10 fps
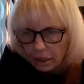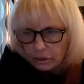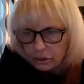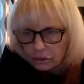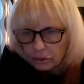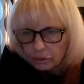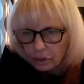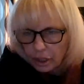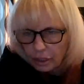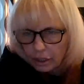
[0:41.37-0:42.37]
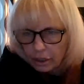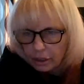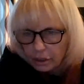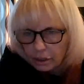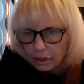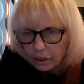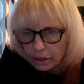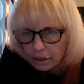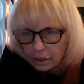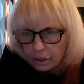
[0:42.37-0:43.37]
new, uh,
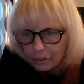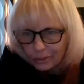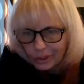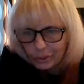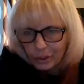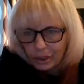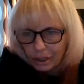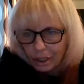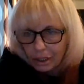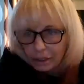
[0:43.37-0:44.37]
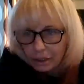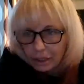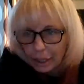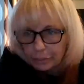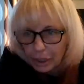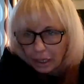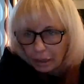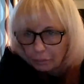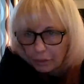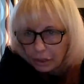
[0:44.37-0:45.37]
what do you want to call it?
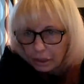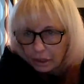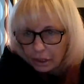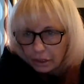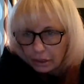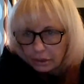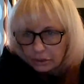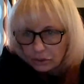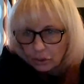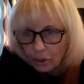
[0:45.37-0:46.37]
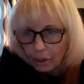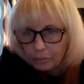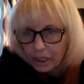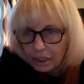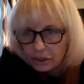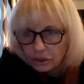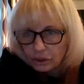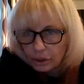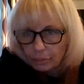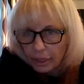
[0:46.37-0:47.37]
Laptop. So I'm not
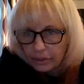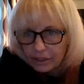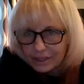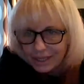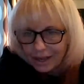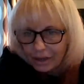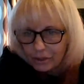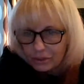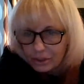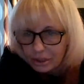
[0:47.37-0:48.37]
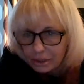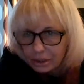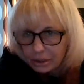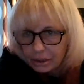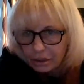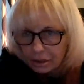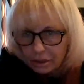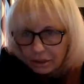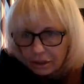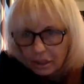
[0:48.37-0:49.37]
sure about the sound
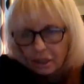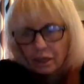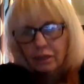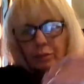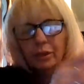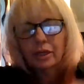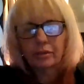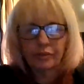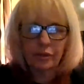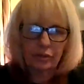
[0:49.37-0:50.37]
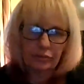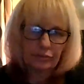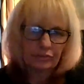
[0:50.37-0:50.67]
on the microphone.